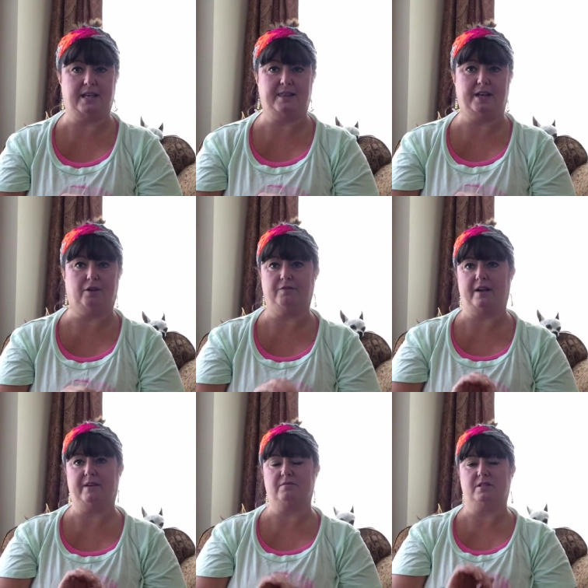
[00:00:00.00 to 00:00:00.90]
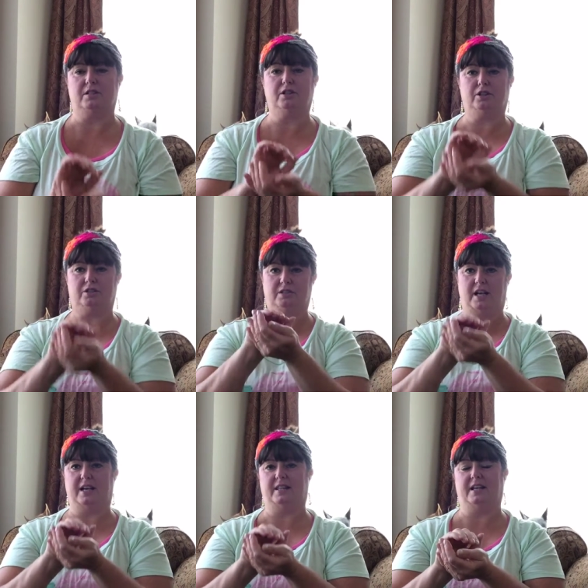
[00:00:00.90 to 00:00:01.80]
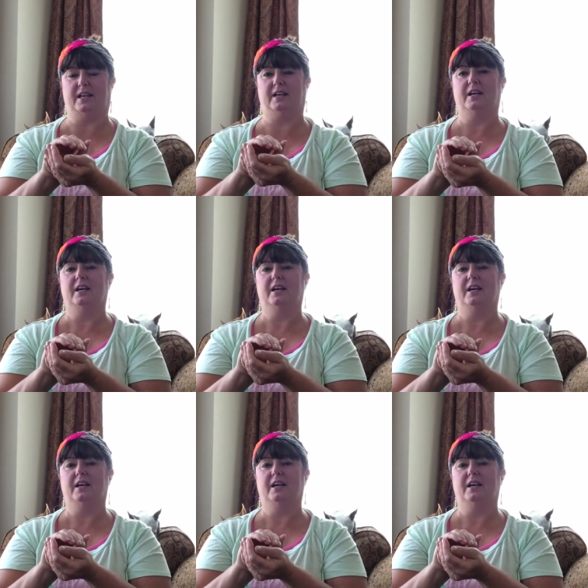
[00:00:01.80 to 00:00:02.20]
I think, or five ounces. Little tiny thing.